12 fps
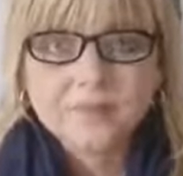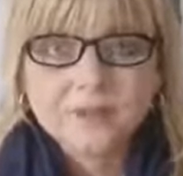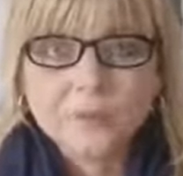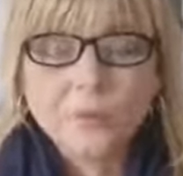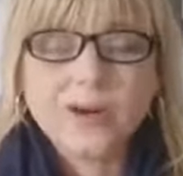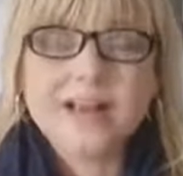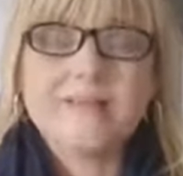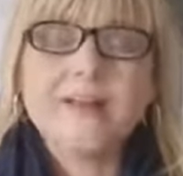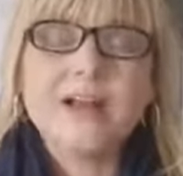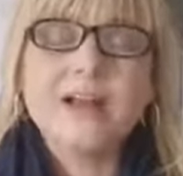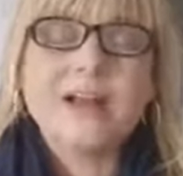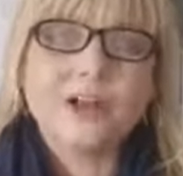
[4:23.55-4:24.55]
whatever
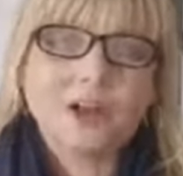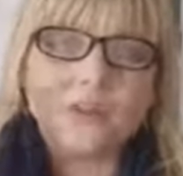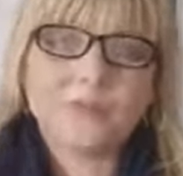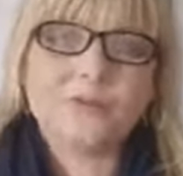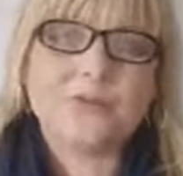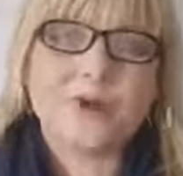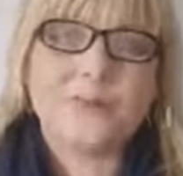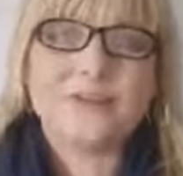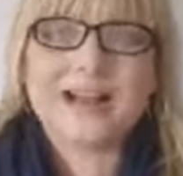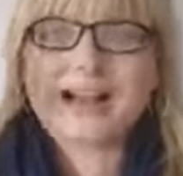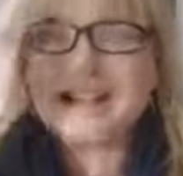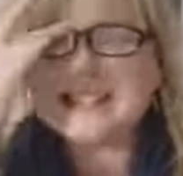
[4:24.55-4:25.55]
comes from
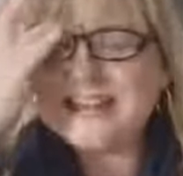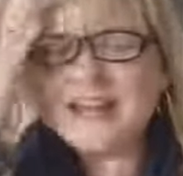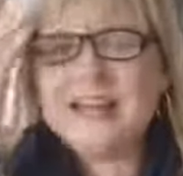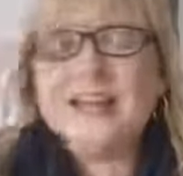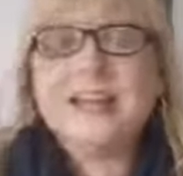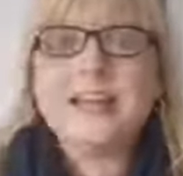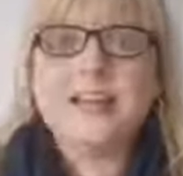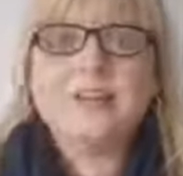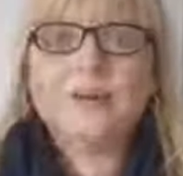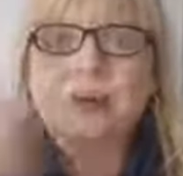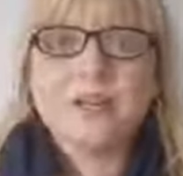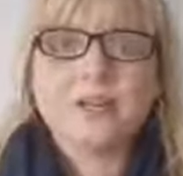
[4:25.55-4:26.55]
Gaza
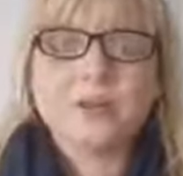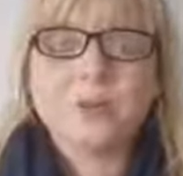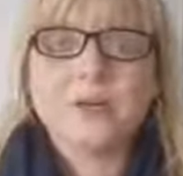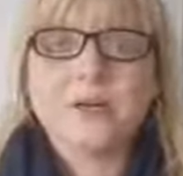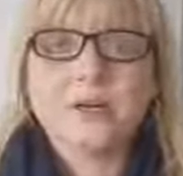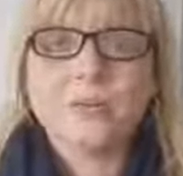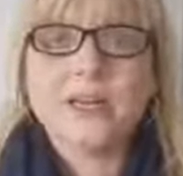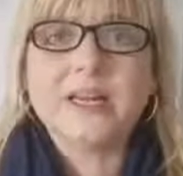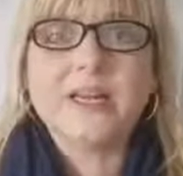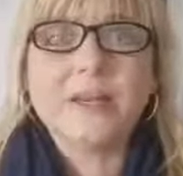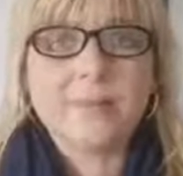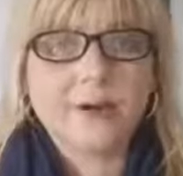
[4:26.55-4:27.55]
into Israel, we
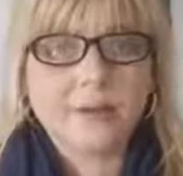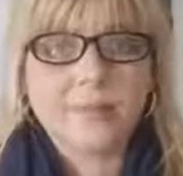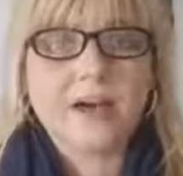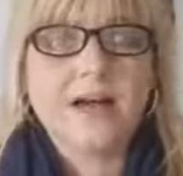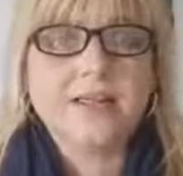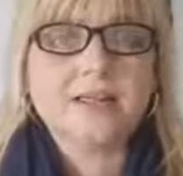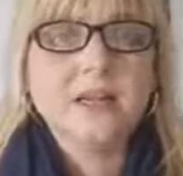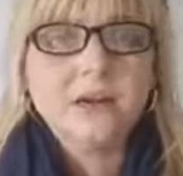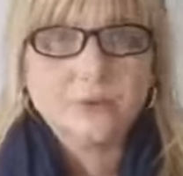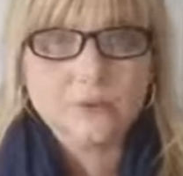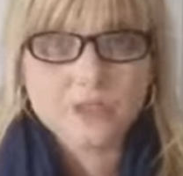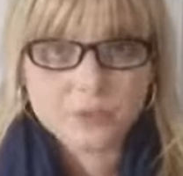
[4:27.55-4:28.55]
keep Hamas
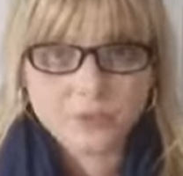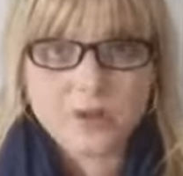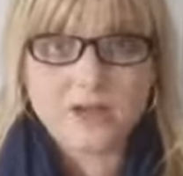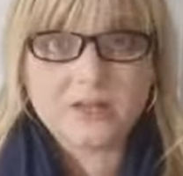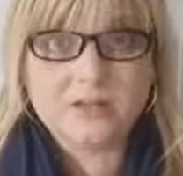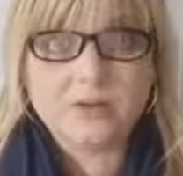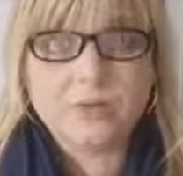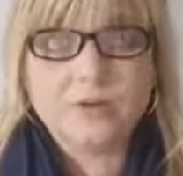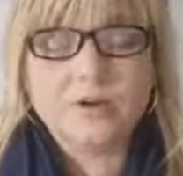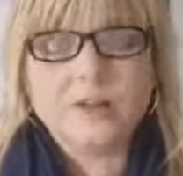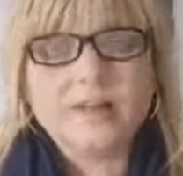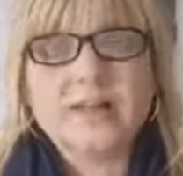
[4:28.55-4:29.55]
responsible.
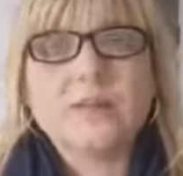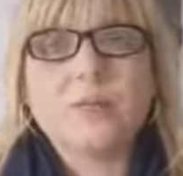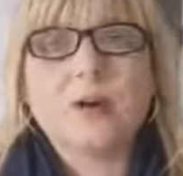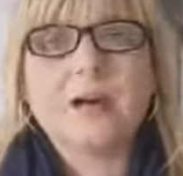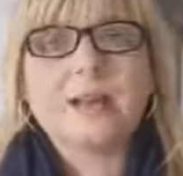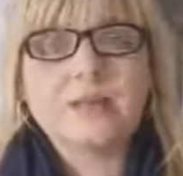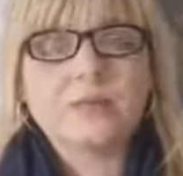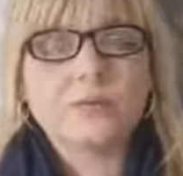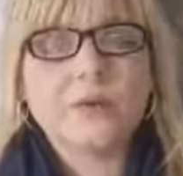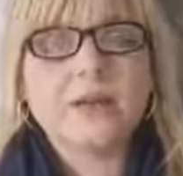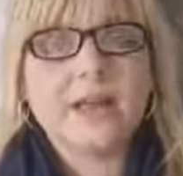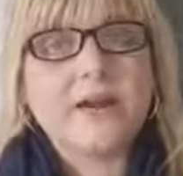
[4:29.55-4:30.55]
And that's why the
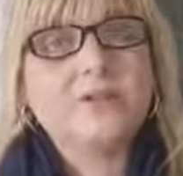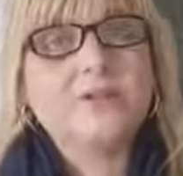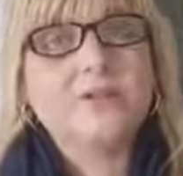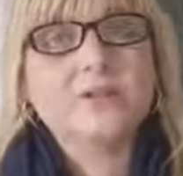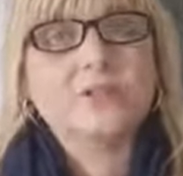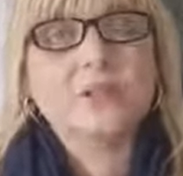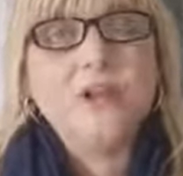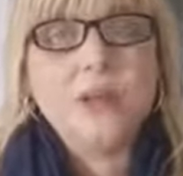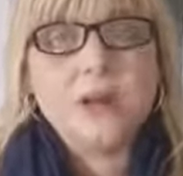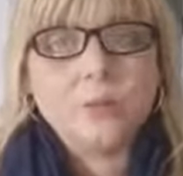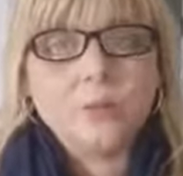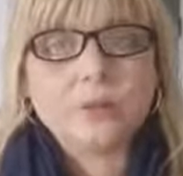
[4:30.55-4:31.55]
Israeli Air Force
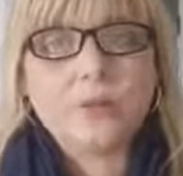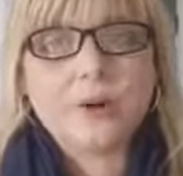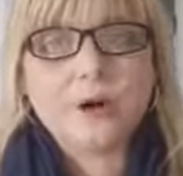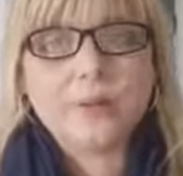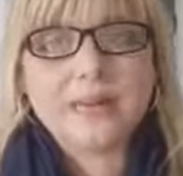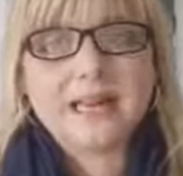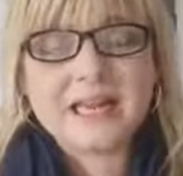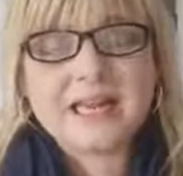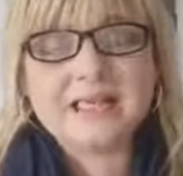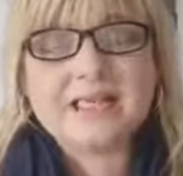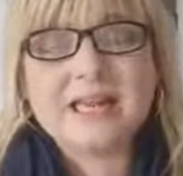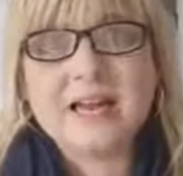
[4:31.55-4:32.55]
was bombing
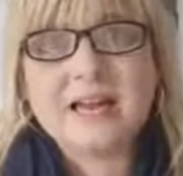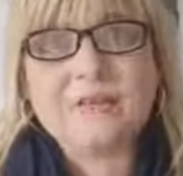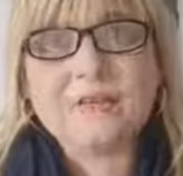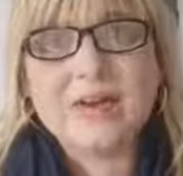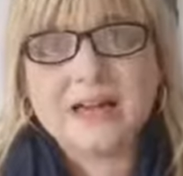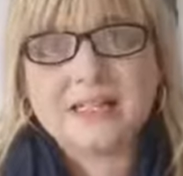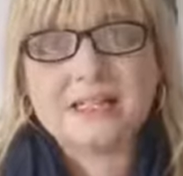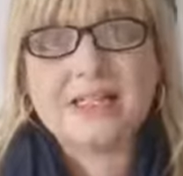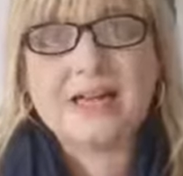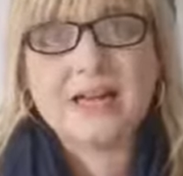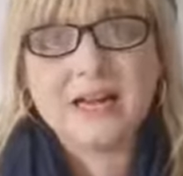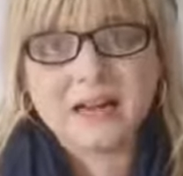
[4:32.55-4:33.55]
inside of
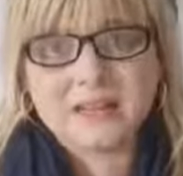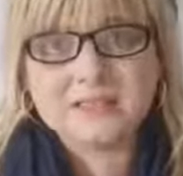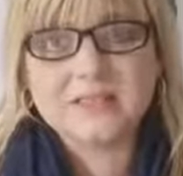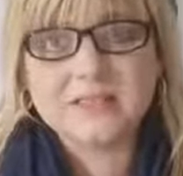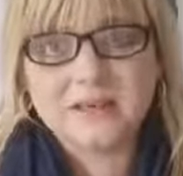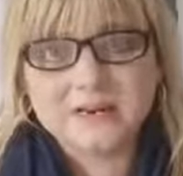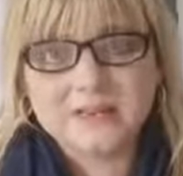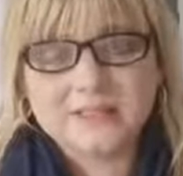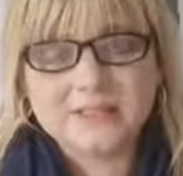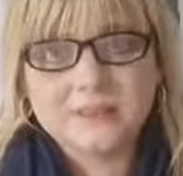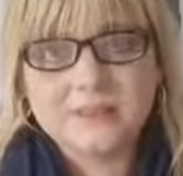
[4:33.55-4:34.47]
Gaza last night.